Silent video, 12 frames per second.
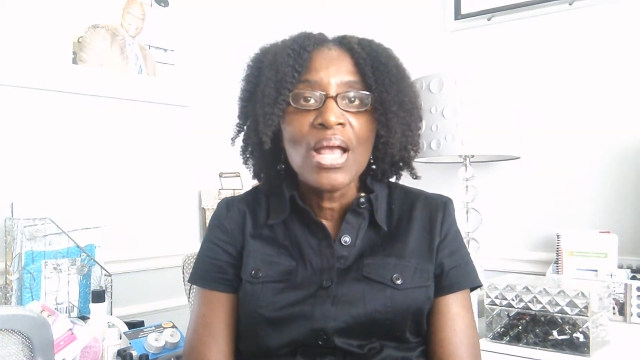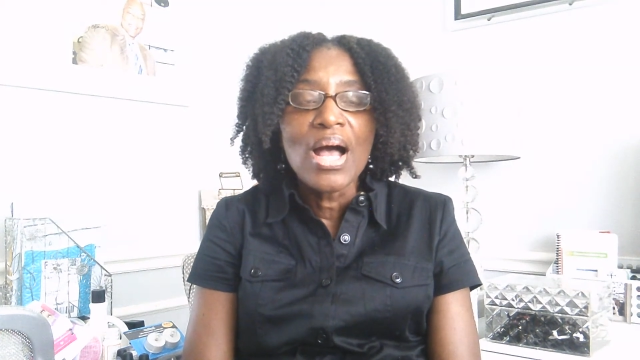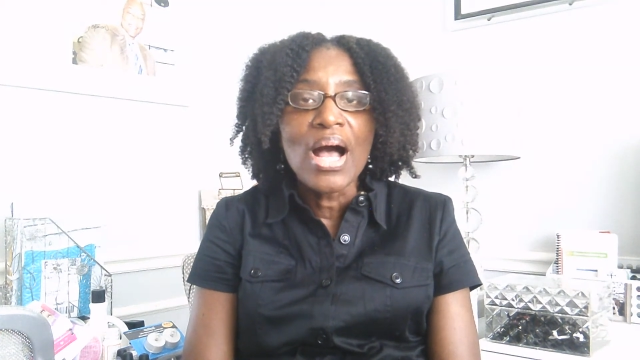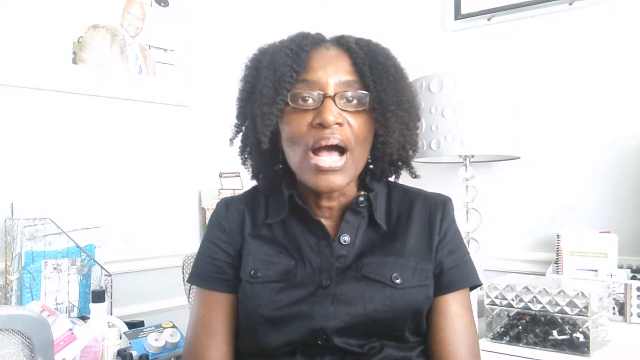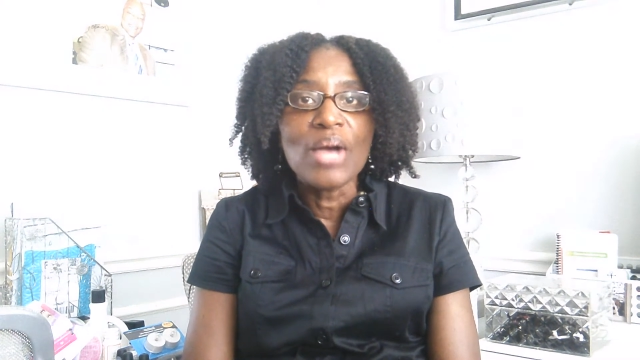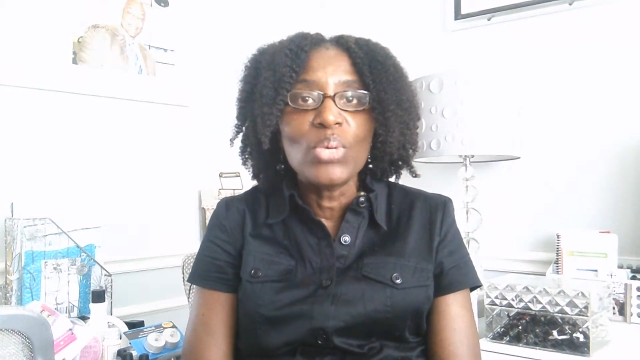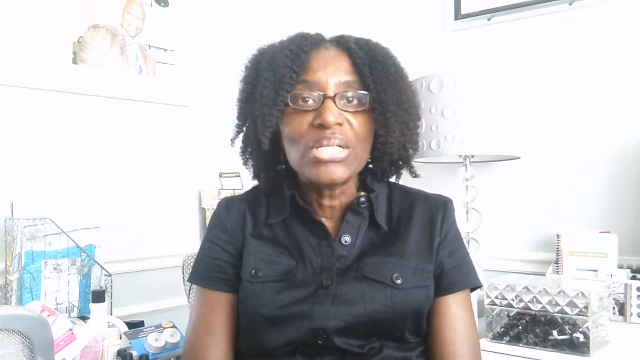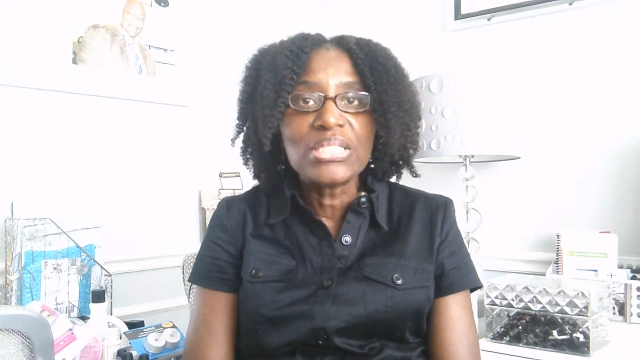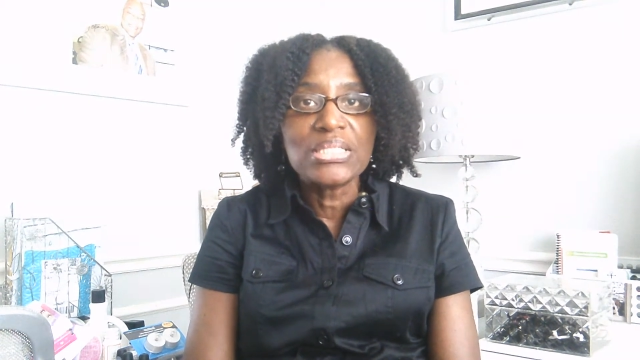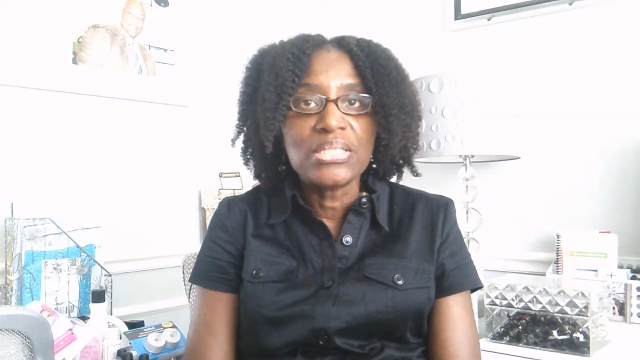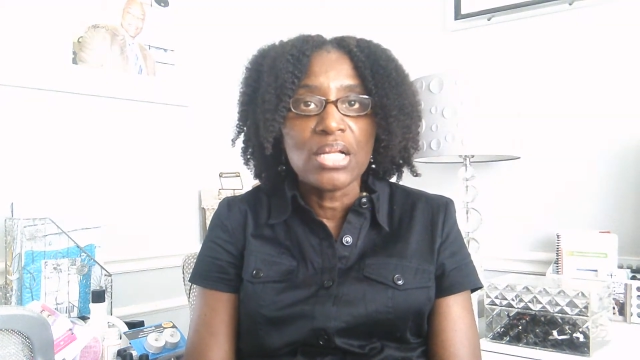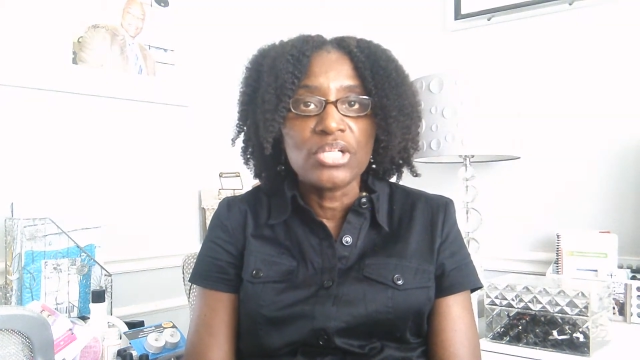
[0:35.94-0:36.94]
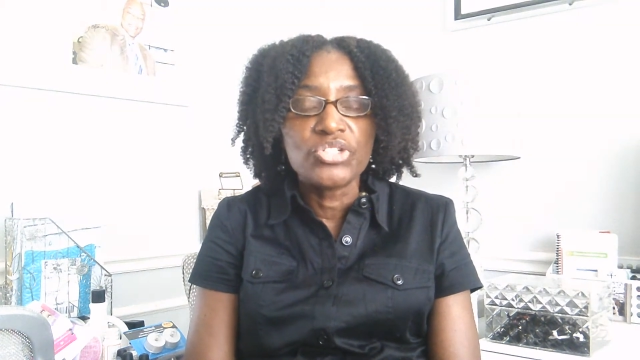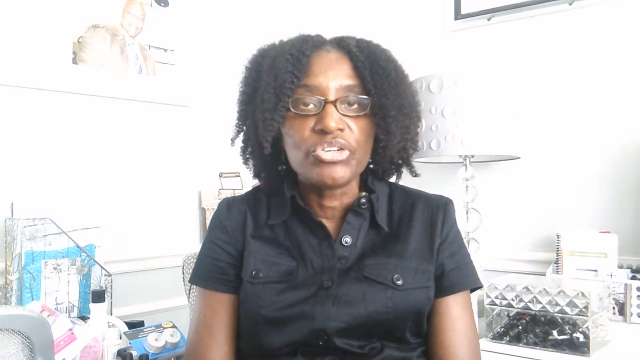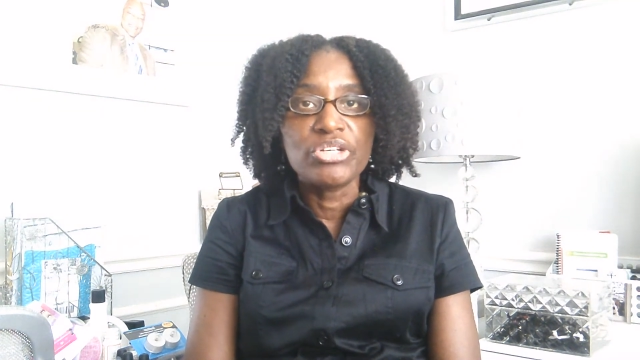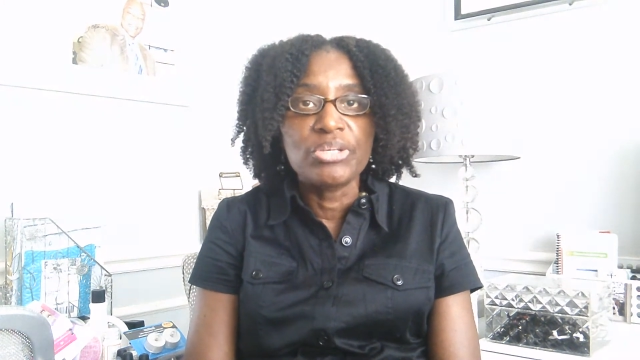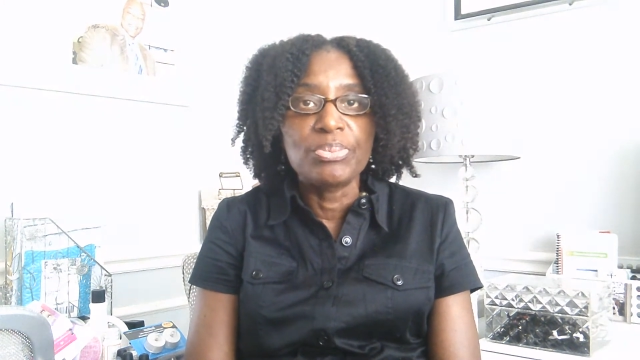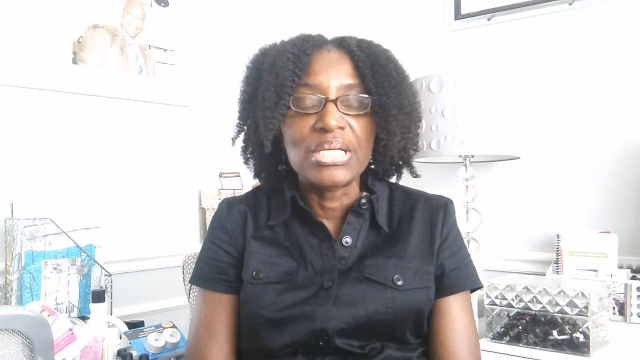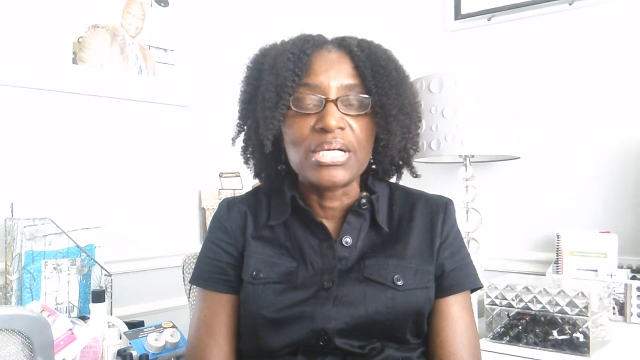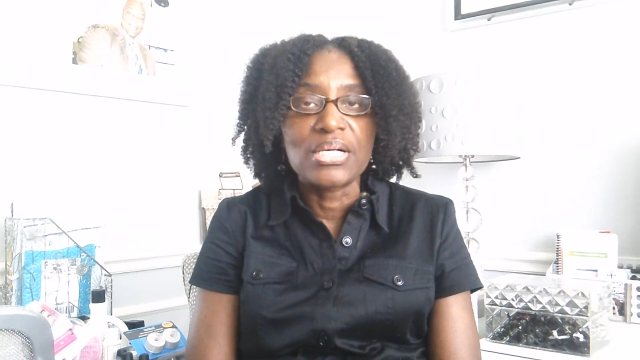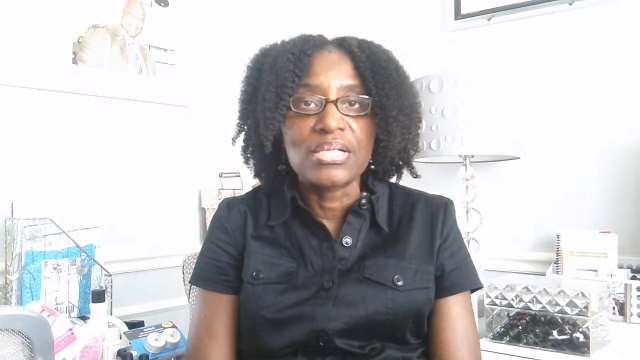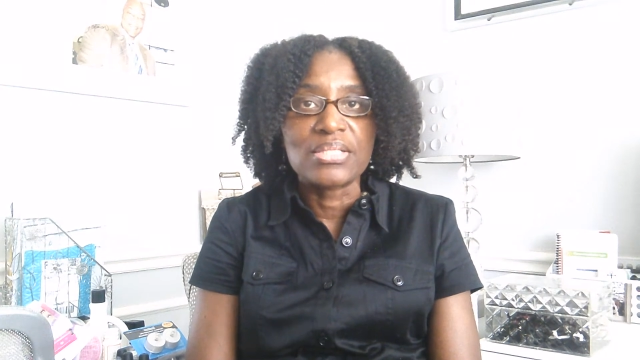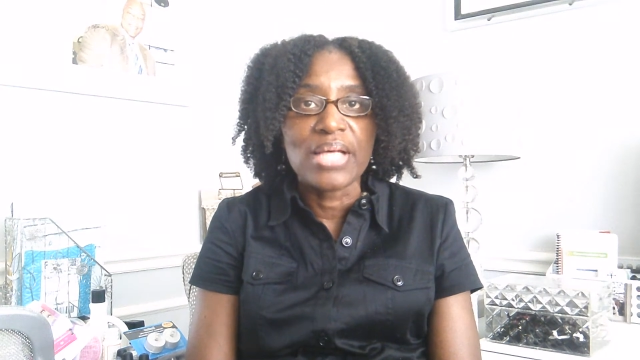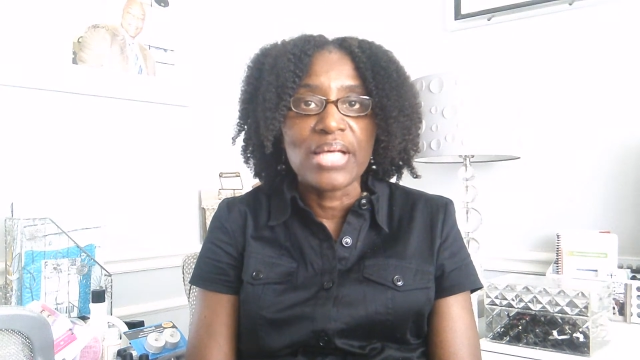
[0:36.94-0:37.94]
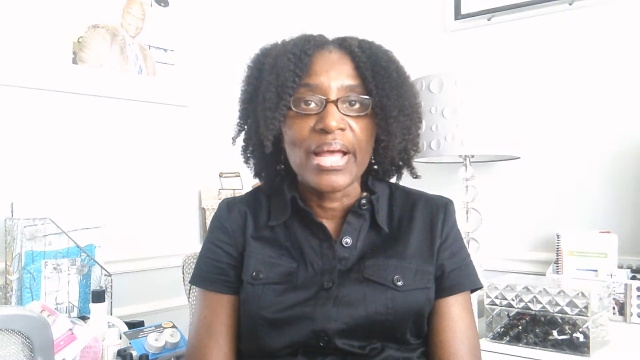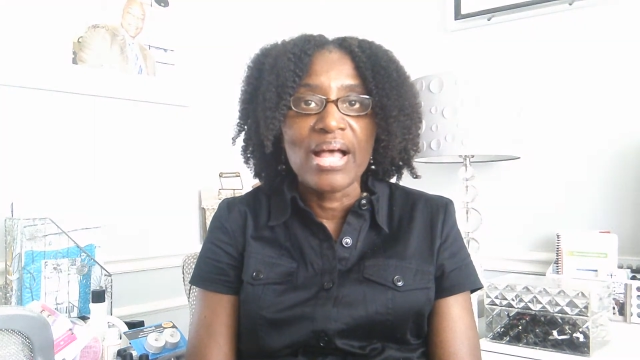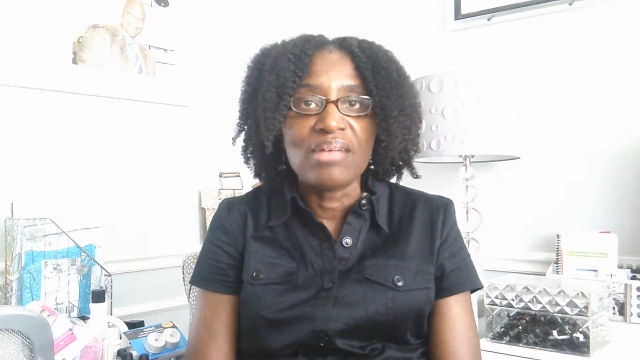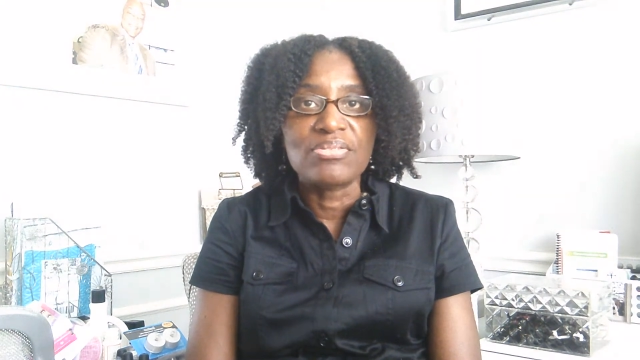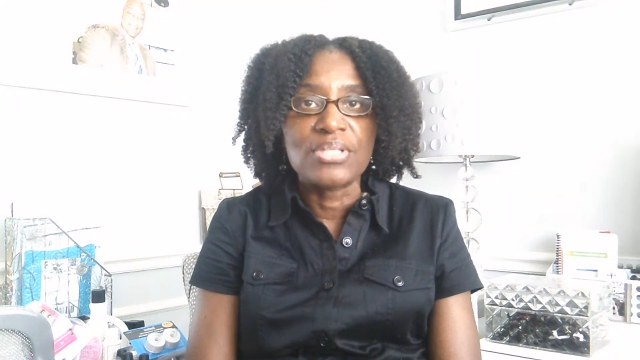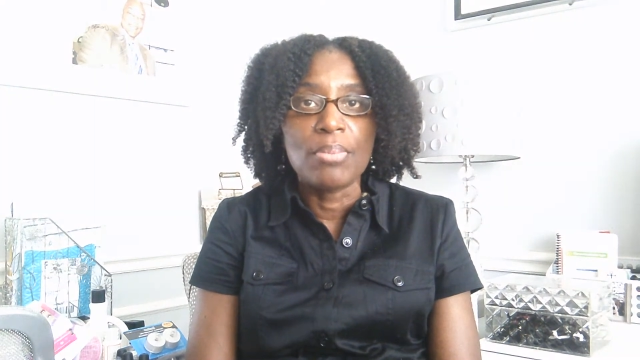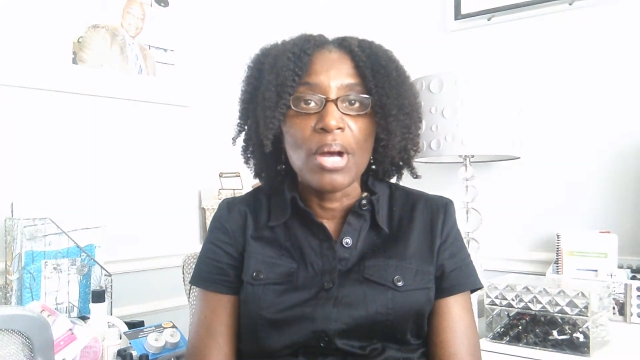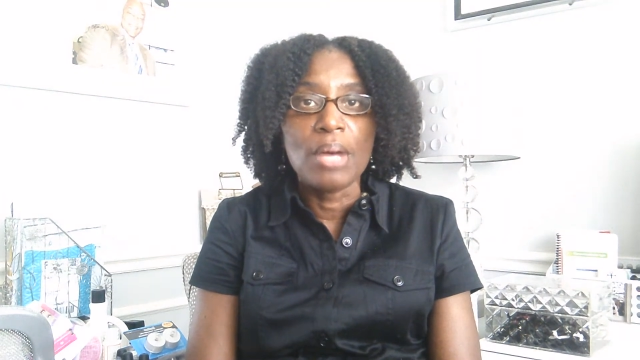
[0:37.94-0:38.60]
I went to Dollar Tree because I have some